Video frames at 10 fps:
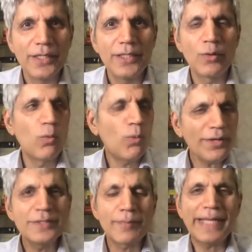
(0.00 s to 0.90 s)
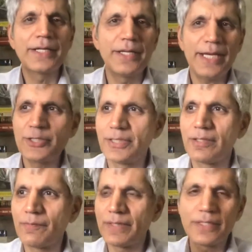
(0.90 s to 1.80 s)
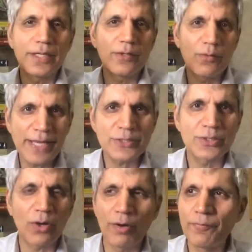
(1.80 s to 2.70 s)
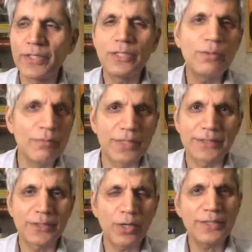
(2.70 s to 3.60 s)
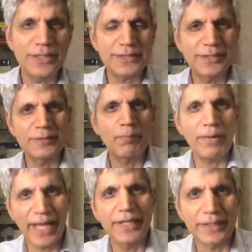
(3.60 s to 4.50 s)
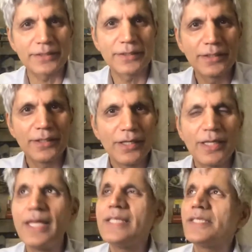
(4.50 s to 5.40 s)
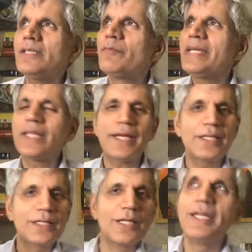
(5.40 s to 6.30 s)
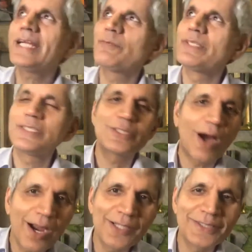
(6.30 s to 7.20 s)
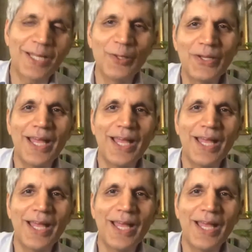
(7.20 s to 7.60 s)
What is my connection with the rest of the universe, not just this planet? Is there a way that I can connect with the stars I look